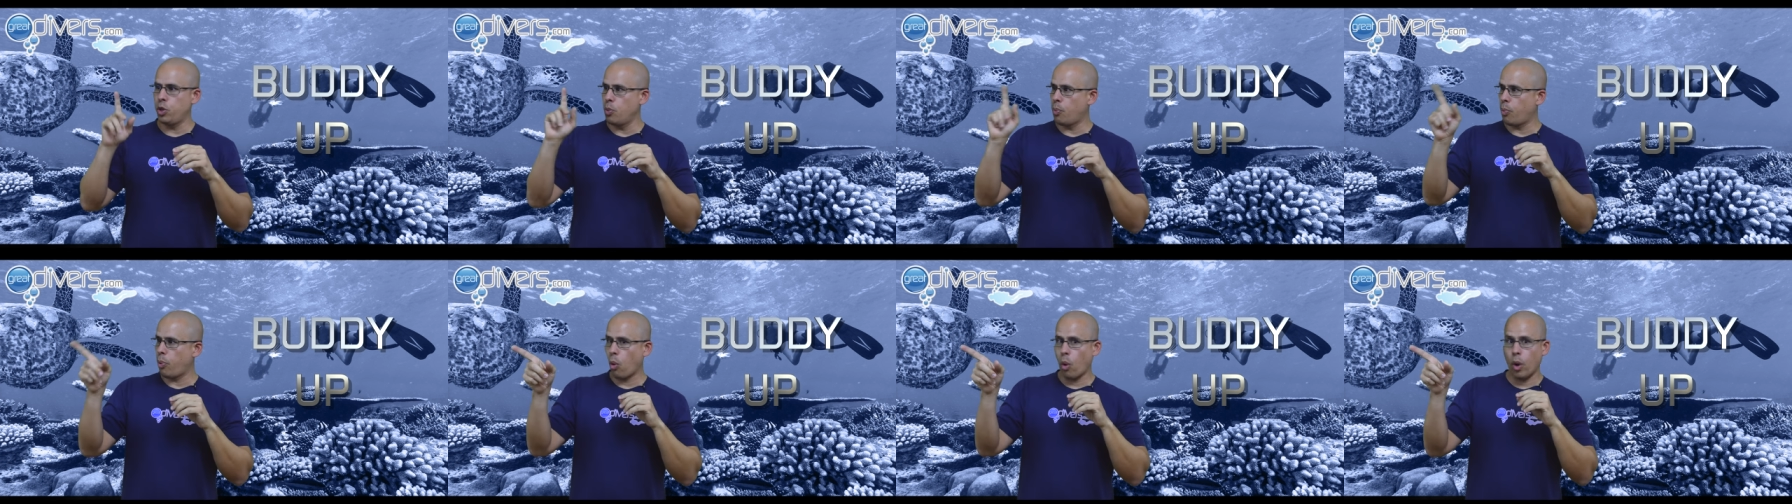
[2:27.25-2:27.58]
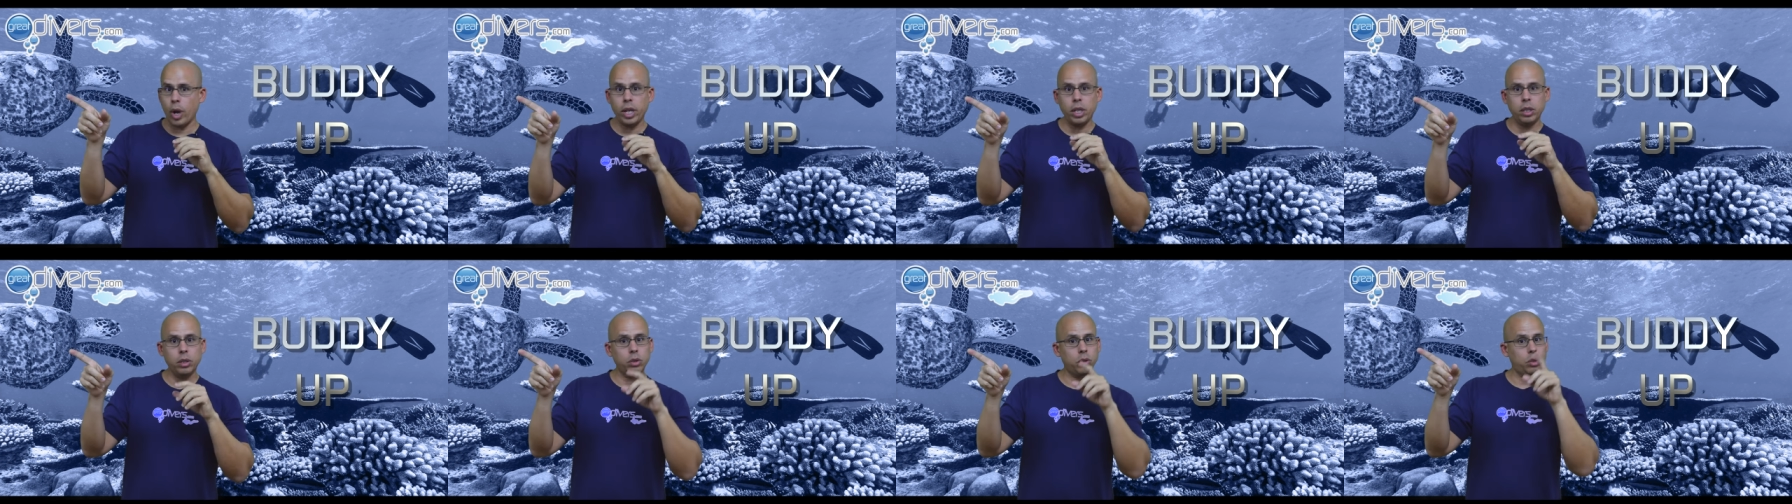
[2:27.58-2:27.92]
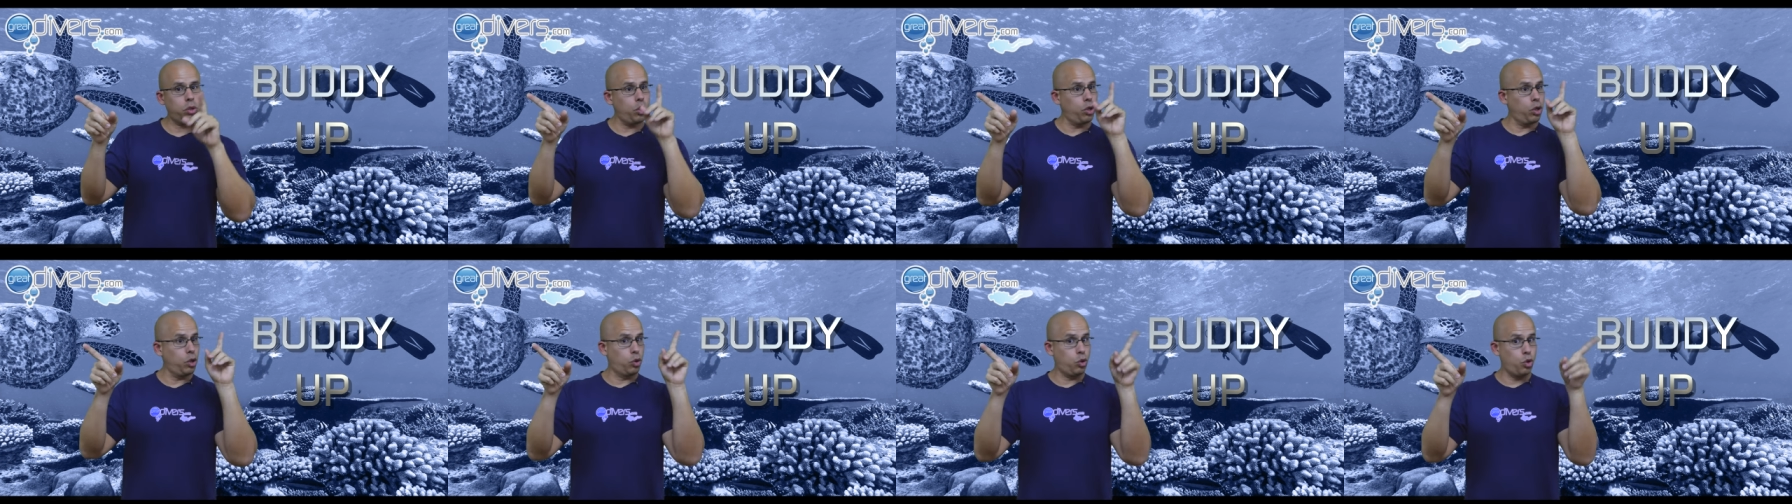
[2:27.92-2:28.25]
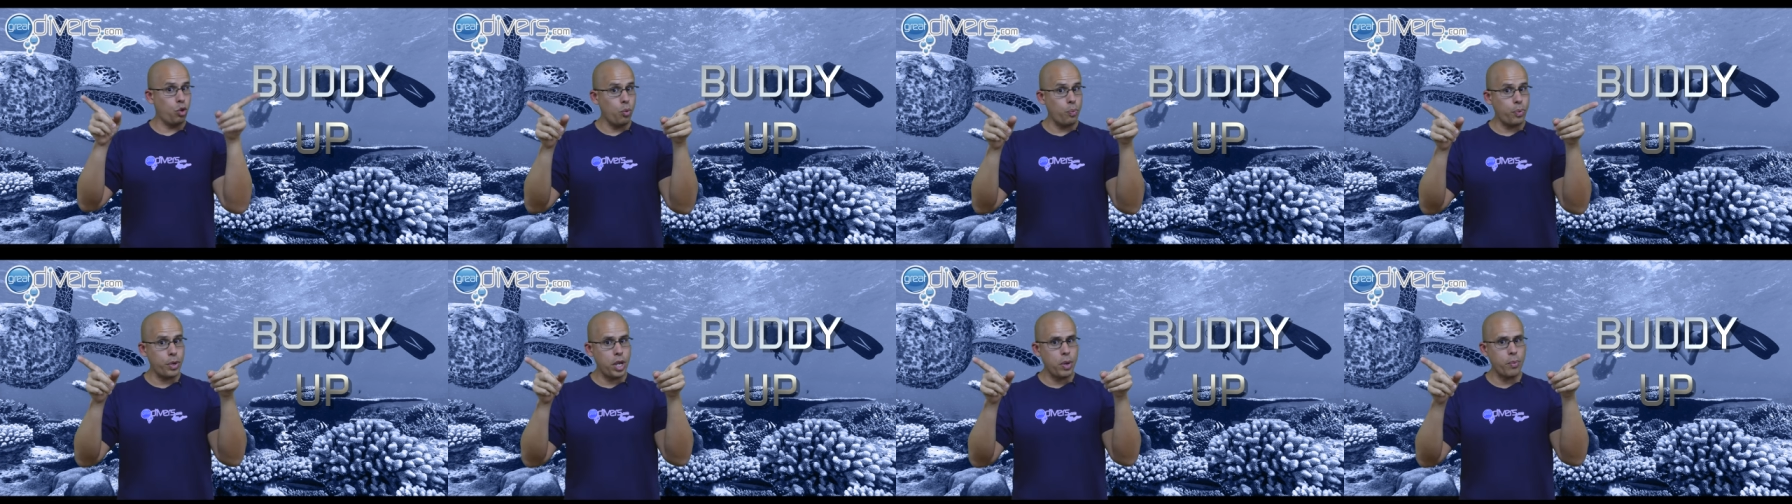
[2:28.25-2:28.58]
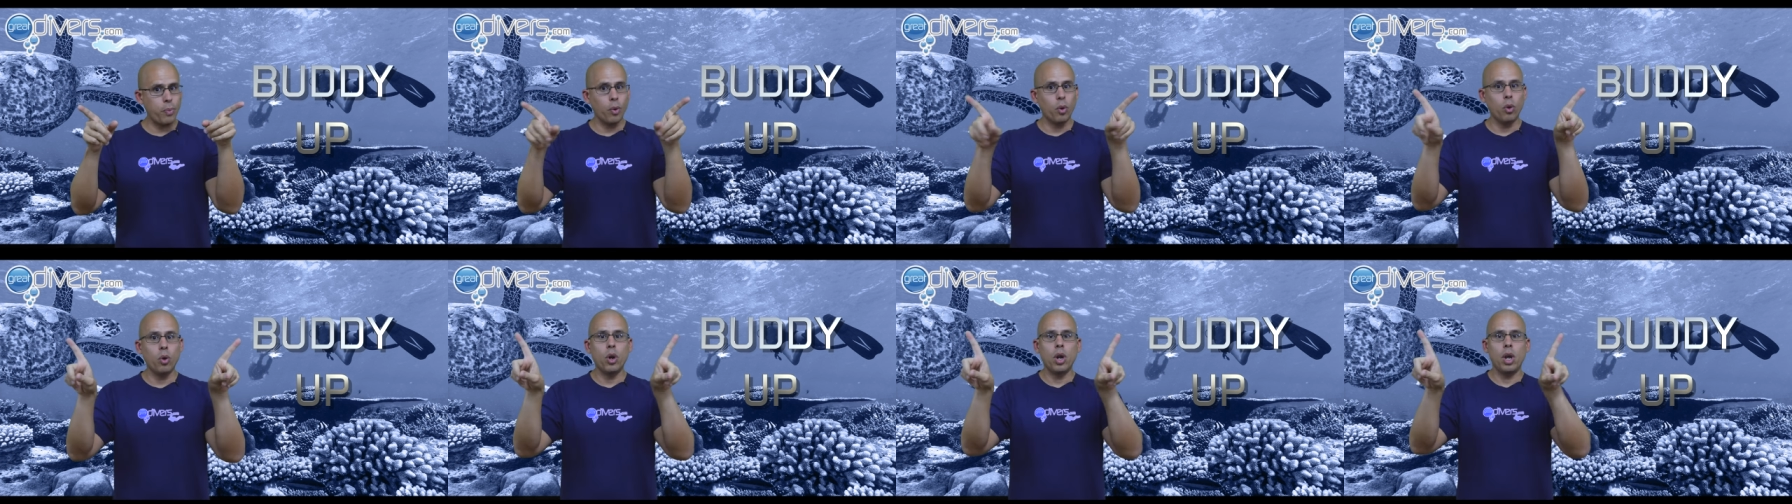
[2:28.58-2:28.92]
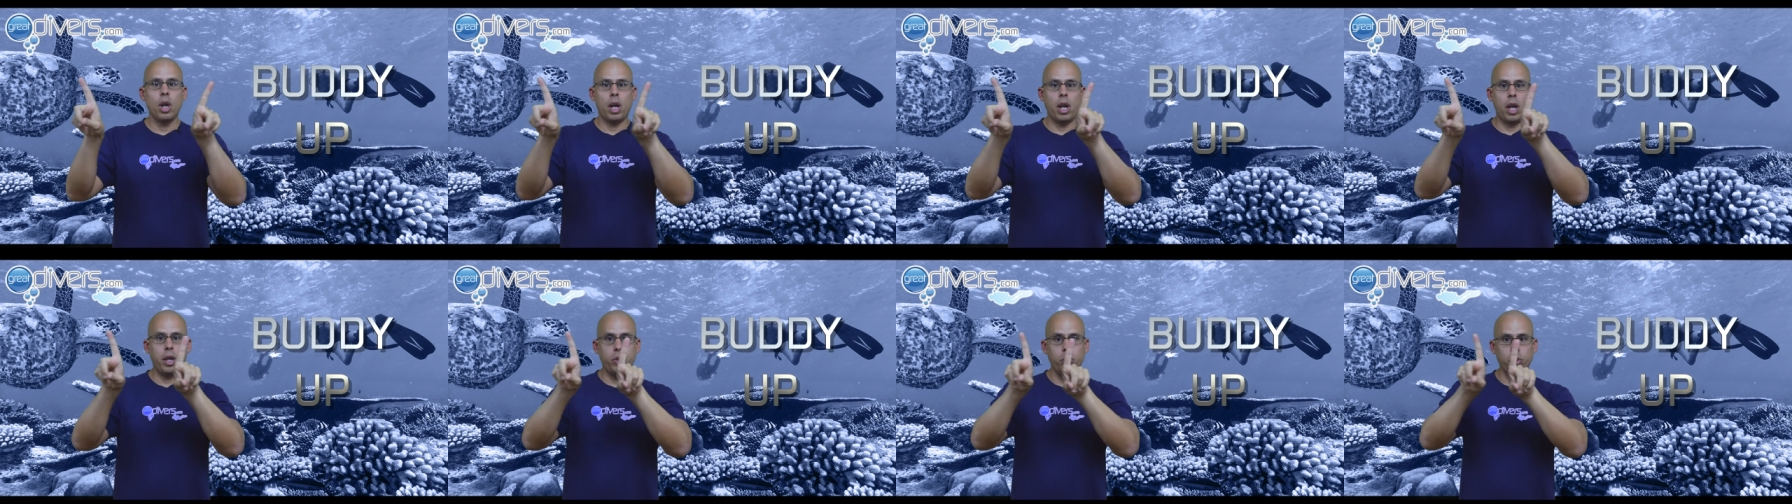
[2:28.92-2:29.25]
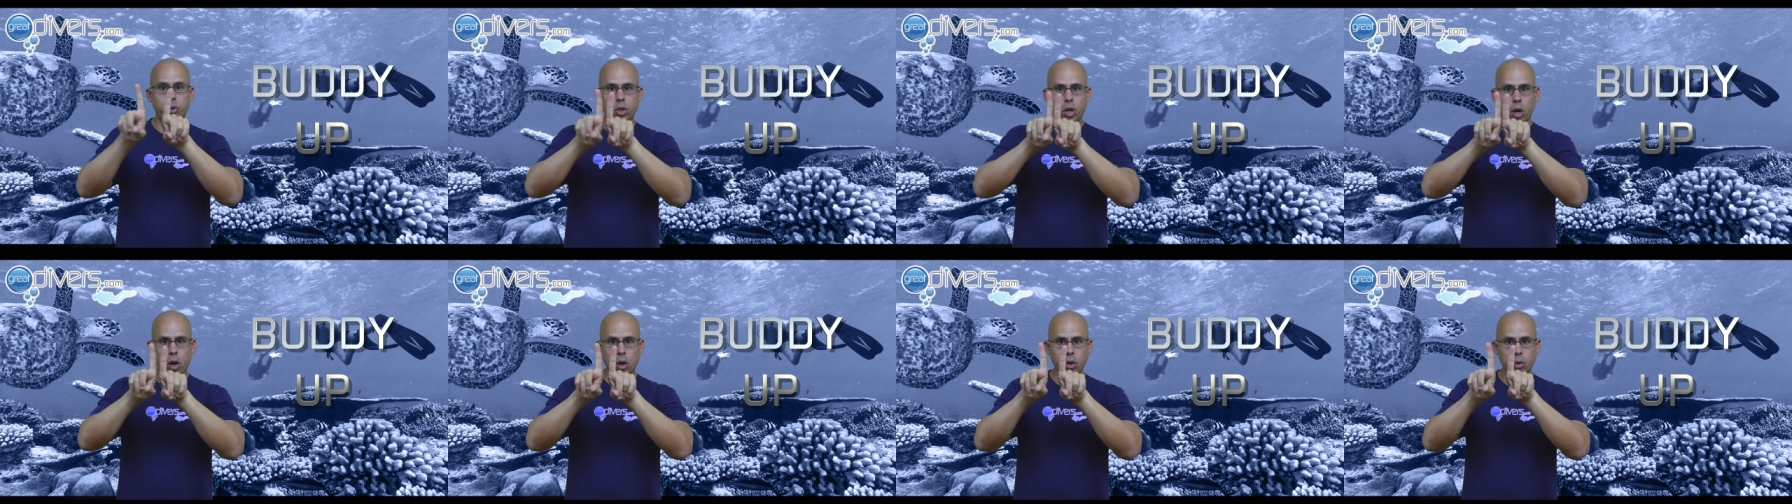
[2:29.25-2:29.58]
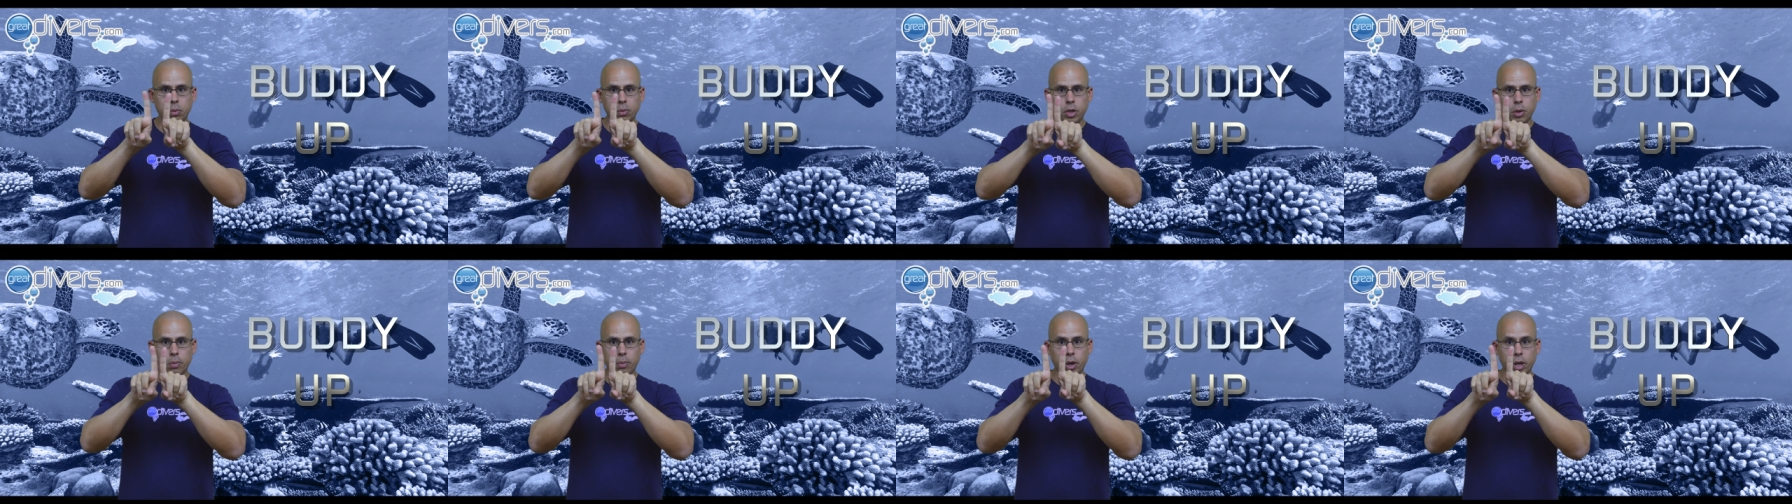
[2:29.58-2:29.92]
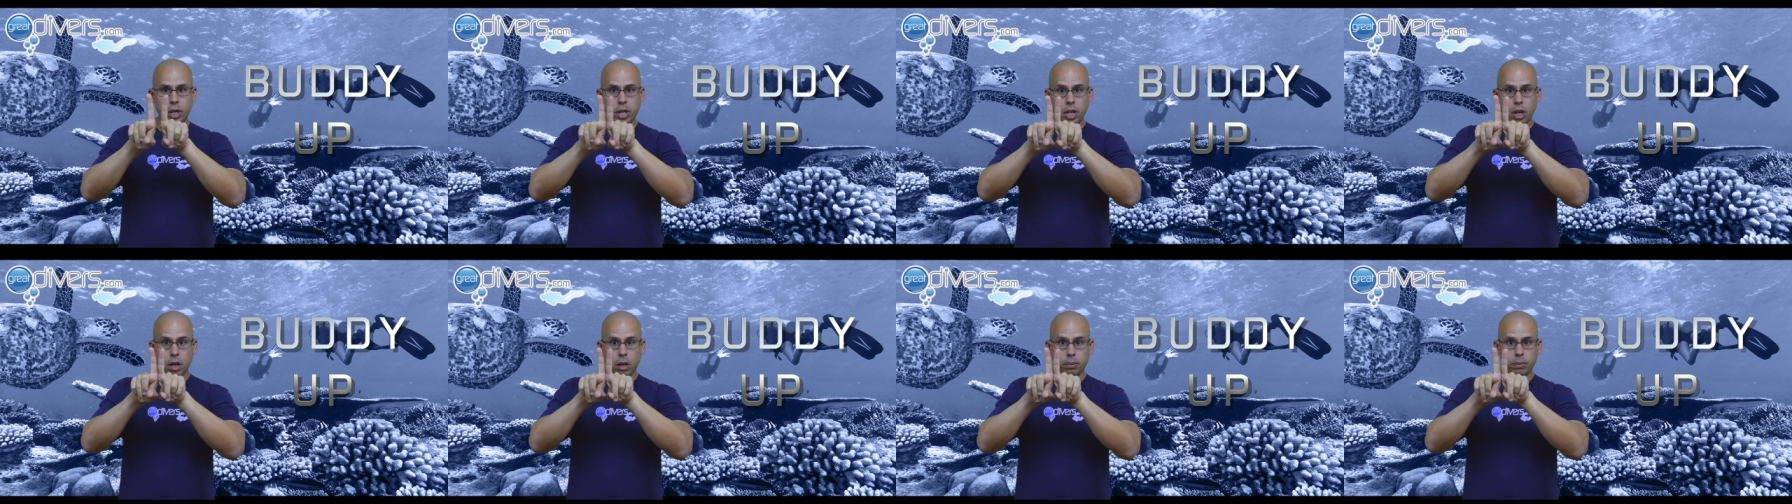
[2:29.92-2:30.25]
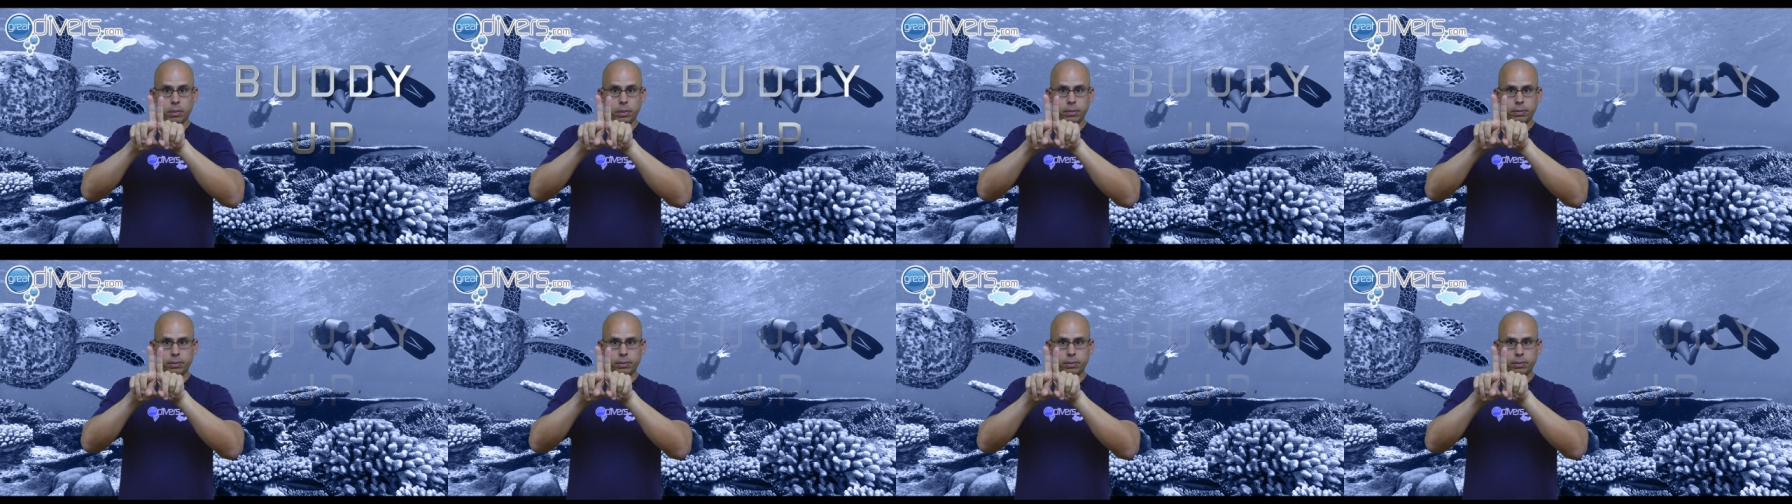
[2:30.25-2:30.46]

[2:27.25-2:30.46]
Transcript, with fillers: you point to the two people and you tell them to buddy up.